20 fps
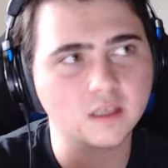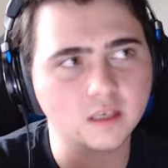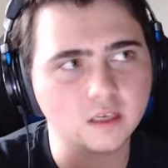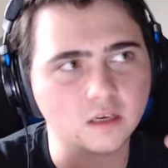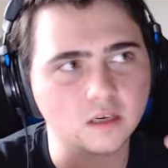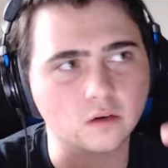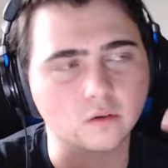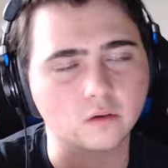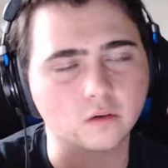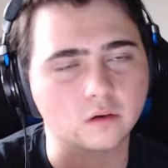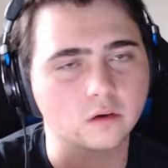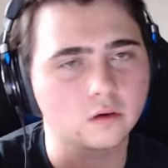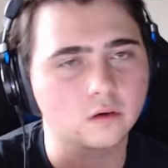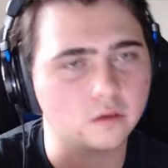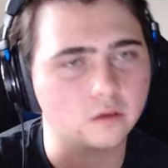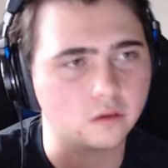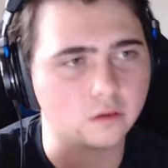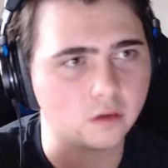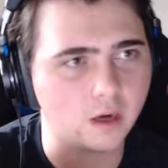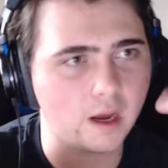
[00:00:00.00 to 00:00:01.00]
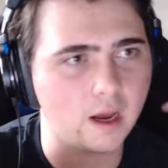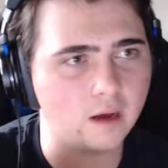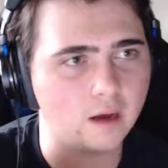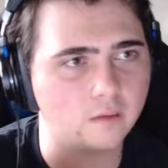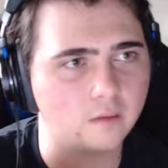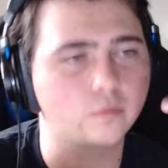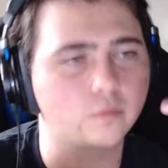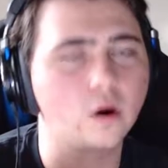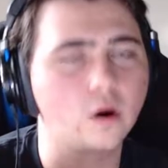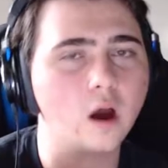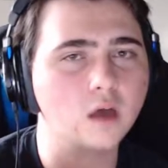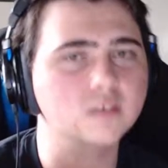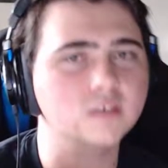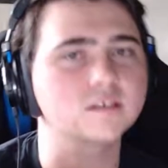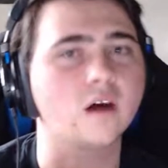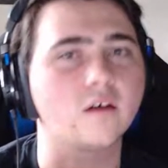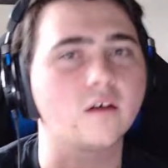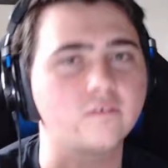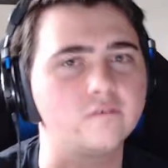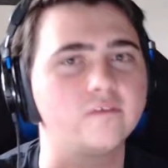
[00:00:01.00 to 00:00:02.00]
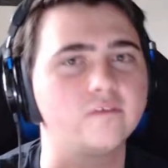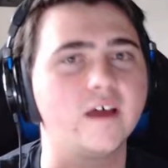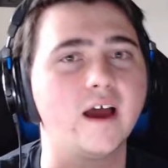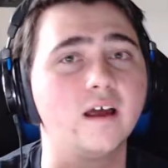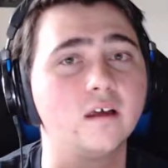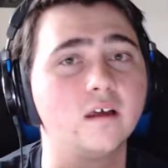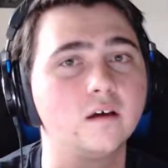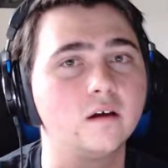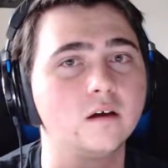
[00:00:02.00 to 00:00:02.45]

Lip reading: your procs off of that,